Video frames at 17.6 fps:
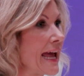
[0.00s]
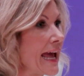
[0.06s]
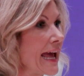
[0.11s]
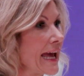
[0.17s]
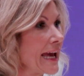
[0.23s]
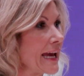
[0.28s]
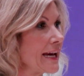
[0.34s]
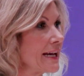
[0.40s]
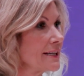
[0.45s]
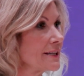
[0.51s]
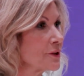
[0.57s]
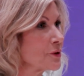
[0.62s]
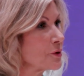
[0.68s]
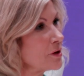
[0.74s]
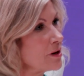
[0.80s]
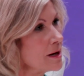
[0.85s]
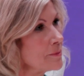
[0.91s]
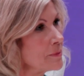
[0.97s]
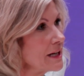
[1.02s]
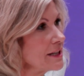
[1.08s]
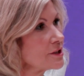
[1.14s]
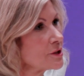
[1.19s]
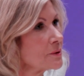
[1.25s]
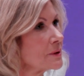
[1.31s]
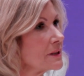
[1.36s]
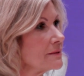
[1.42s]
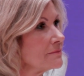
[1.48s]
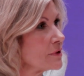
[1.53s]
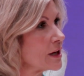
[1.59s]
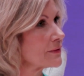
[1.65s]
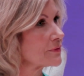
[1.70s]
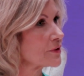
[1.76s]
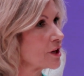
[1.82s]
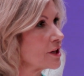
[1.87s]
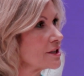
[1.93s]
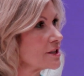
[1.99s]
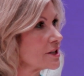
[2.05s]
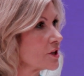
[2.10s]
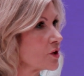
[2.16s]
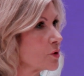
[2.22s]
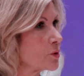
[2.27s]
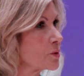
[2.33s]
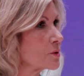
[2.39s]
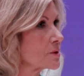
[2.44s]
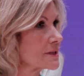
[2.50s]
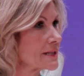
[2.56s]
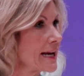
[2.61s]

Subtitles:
And I thought, I might do a life coaching course.